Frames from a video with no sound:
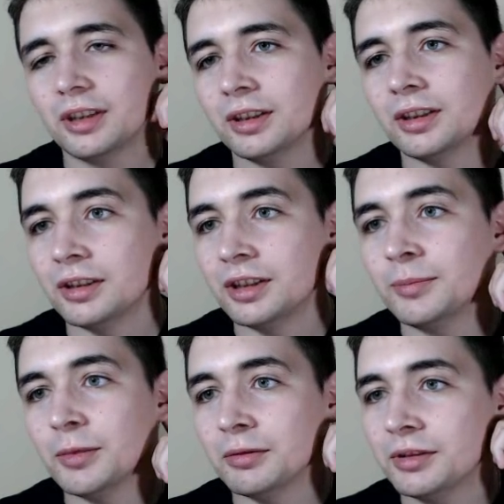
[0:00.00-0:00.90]

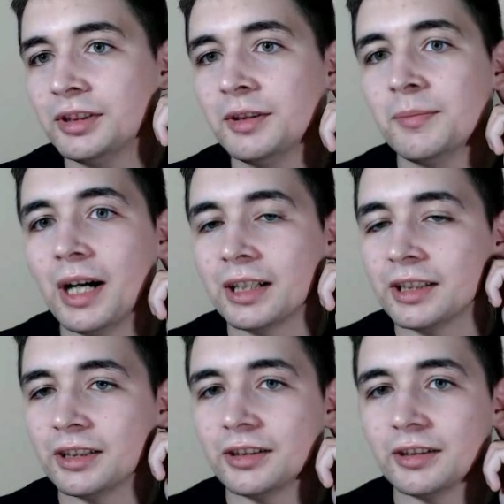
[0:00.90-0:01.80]
remote
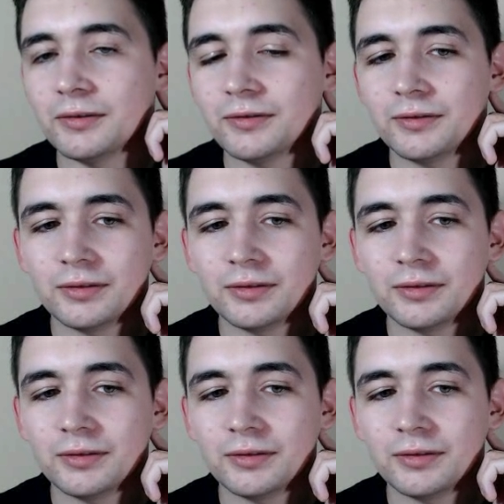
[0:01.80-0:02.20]
debugging of